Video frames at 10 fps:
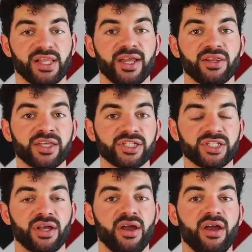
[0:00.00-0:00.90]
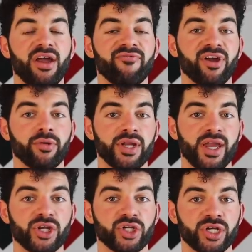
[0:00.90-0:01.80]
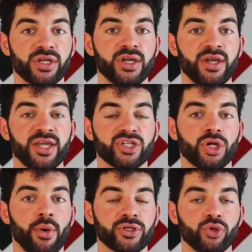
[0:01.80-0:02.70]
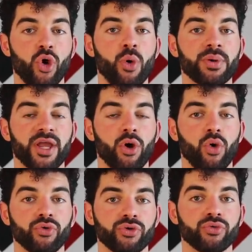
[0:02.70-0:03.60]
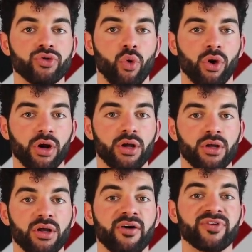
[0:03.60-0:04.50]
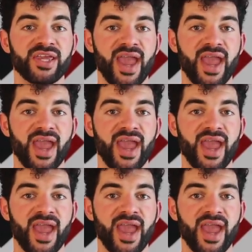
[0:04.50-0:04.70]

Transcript: like this, variation is going to open a whole new door of